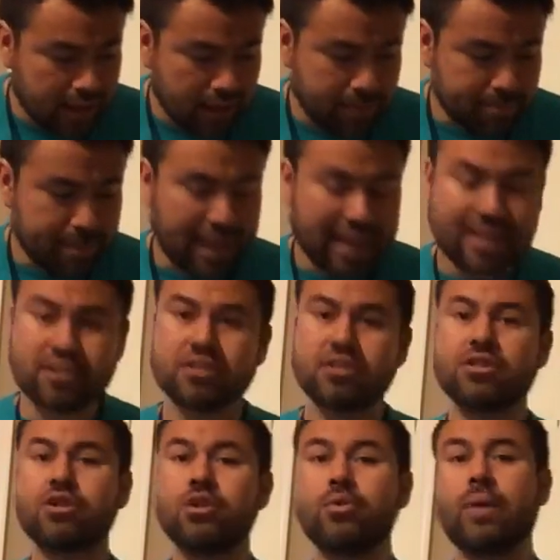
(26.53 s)
page
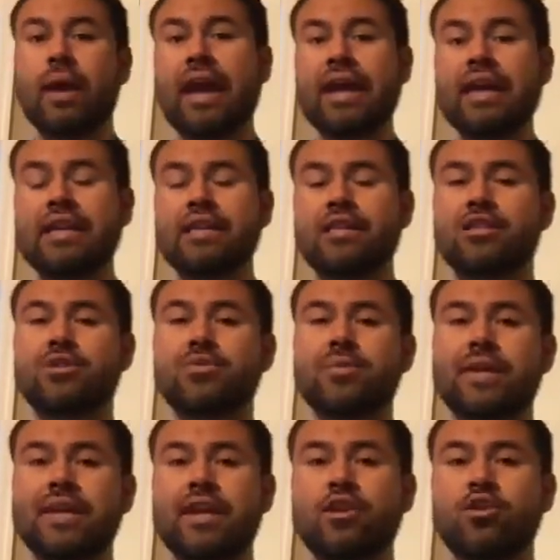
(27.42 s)

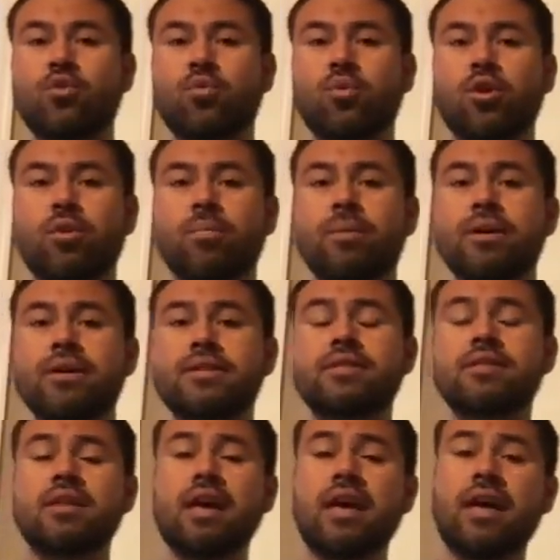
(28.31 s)
283 in your
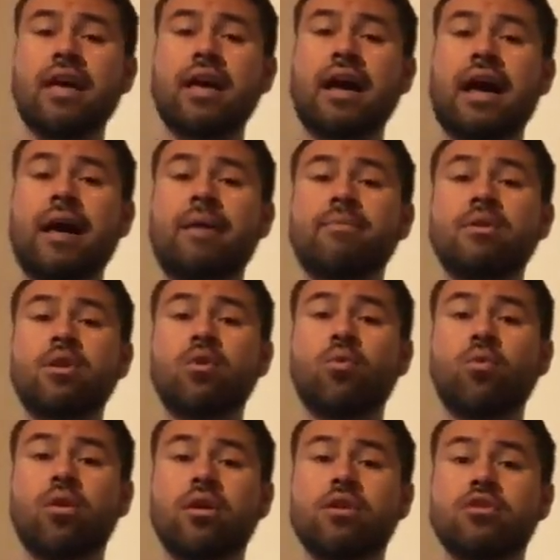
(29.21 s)
workbooks, I'm going to
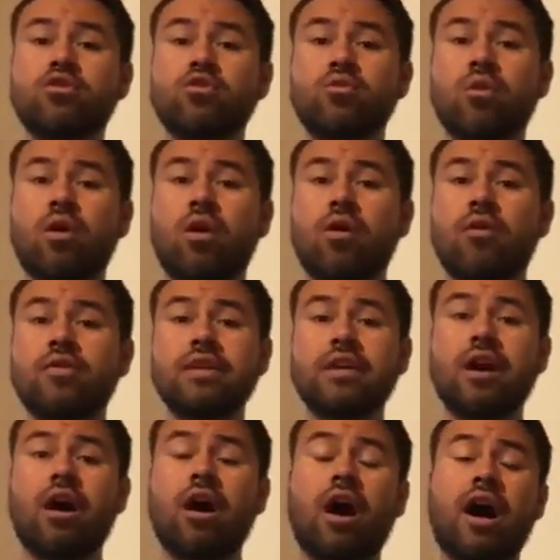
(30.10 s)
work through all the
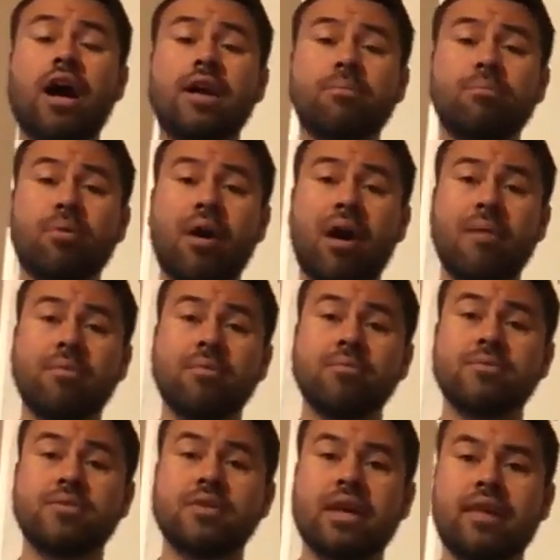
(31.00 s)
odd
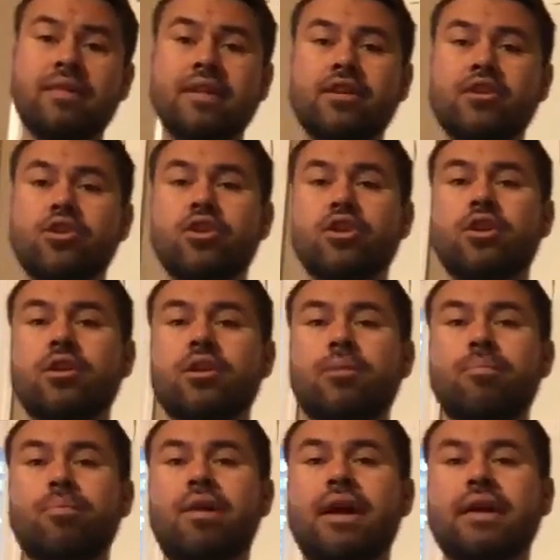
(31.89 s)
problems, and then you're going to
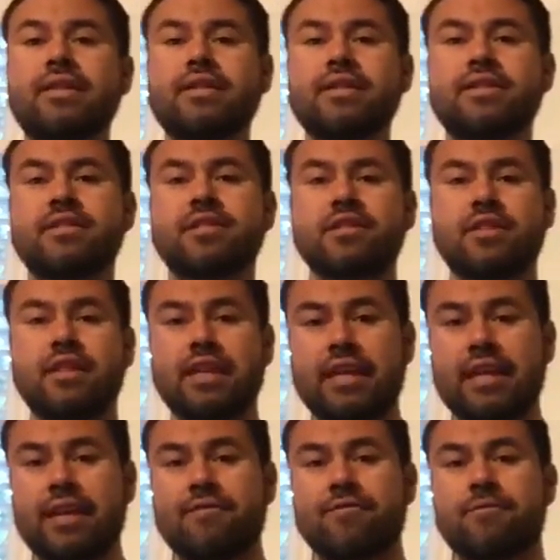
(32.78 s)
apply this to the
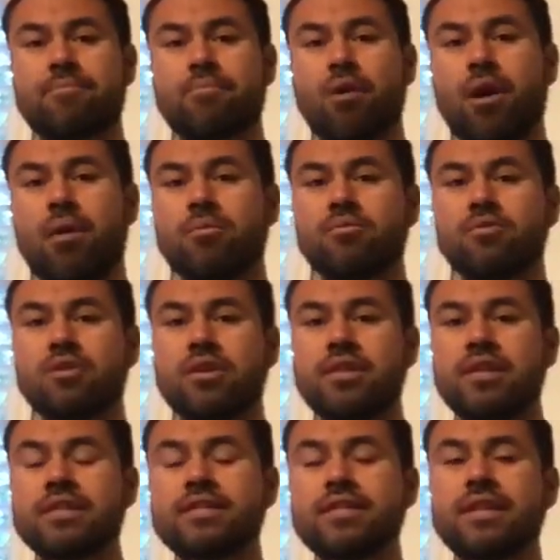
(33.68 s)
even problems on
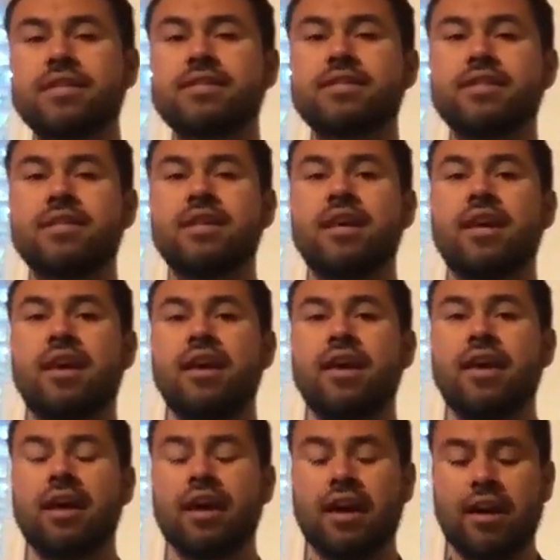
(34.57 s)
this lesson.
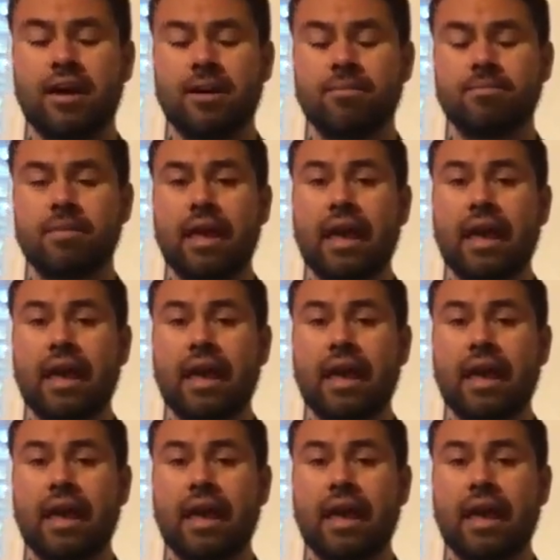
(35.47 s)
A